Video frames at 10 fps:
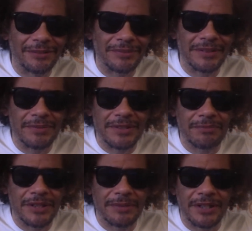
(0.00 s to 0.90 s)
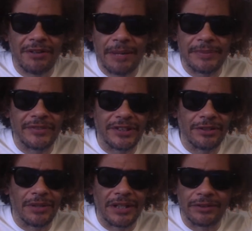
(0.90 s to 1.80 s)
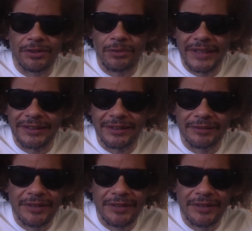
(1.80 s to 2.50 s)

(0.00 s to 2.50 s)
bit of a crappy video while you're waiting